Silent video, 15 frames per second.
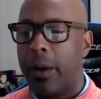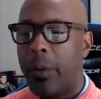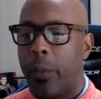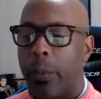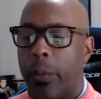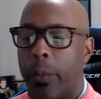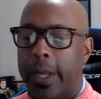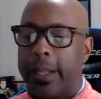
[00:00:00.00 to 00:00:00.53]

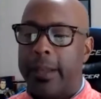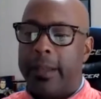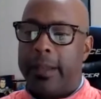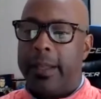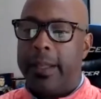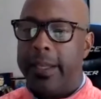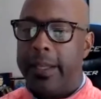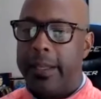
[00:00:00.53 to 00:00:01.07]
what
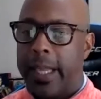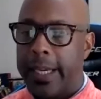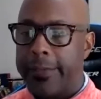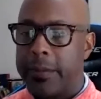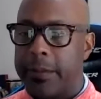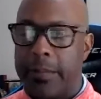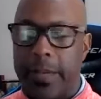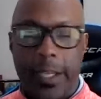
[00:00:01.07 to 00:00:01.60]
the
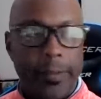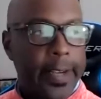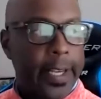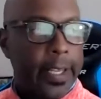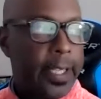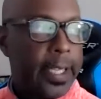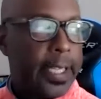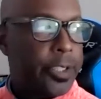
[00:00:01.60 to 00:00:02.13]
Life and Breath
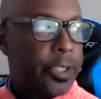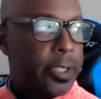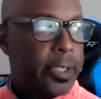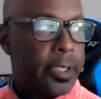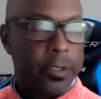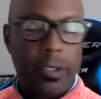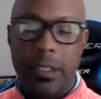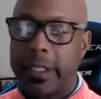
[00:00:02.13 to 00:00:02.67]
Foundation
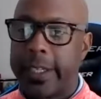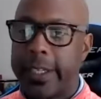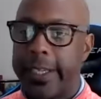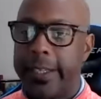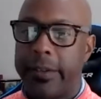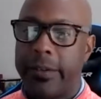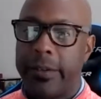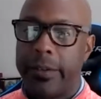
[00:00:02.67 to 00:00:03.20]
is
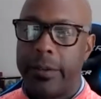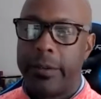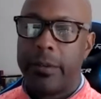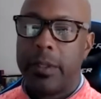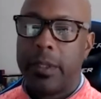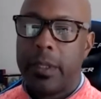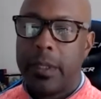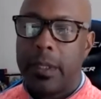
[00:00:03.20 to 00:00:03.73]
looking to